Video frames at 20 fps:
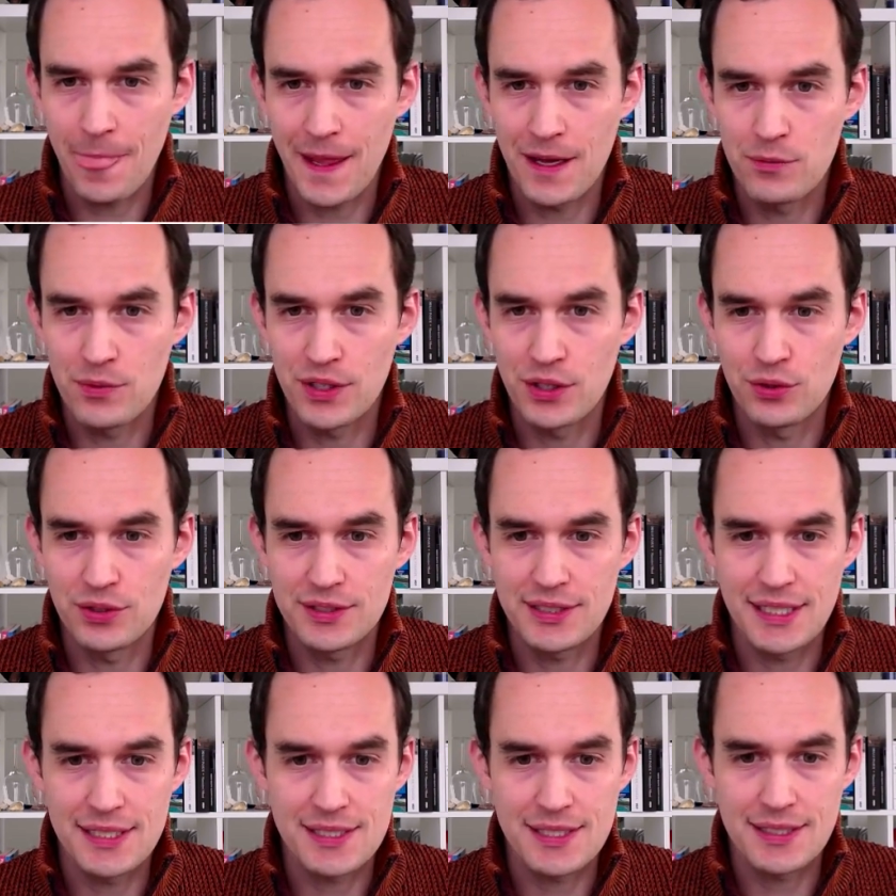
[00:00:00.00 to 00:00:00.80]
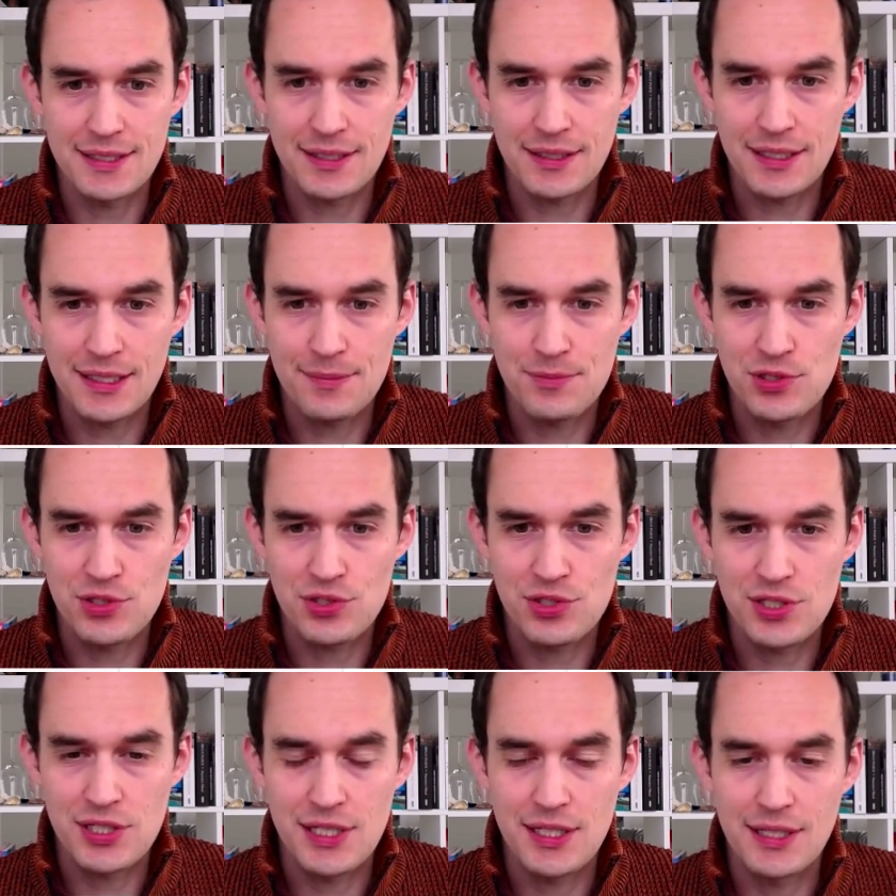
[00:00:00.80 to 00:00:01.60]
and we go to dates and times, you'll
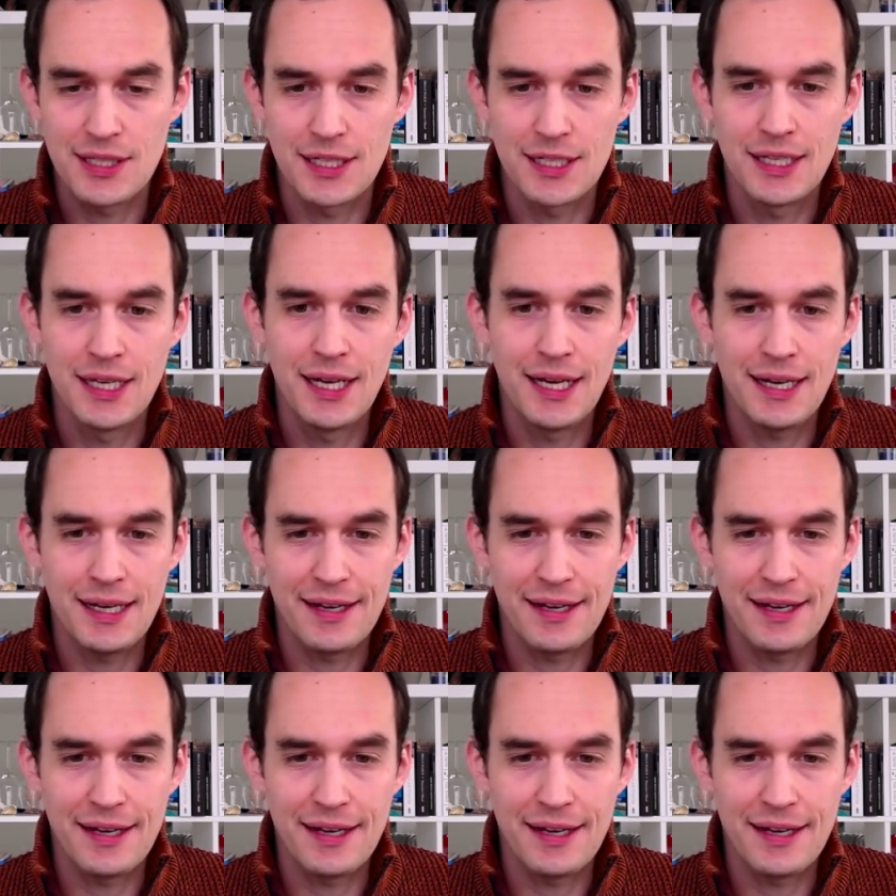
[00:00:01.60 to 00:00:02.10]
see that